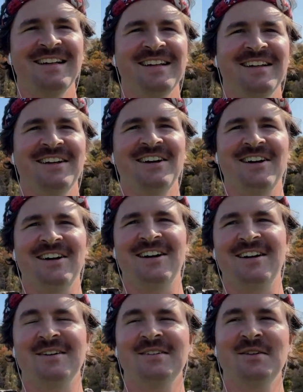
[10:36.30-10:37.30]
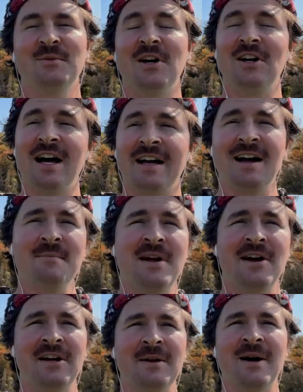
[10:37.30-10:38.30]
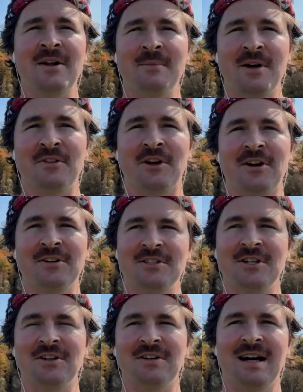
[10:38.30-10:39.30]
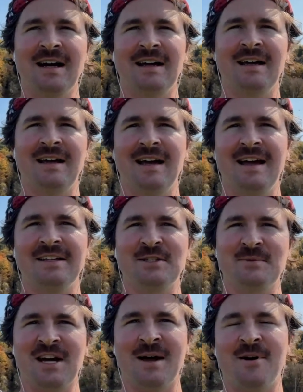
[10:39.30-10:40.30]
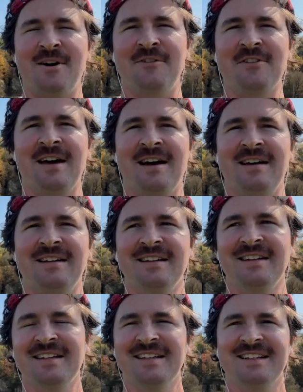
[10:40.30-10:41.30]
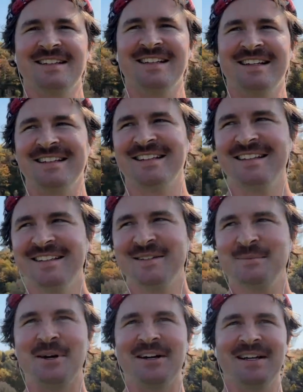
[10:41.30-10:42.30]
Well, I got married about a month ago, so I had some time off. Congratulations. For that. That's amazing.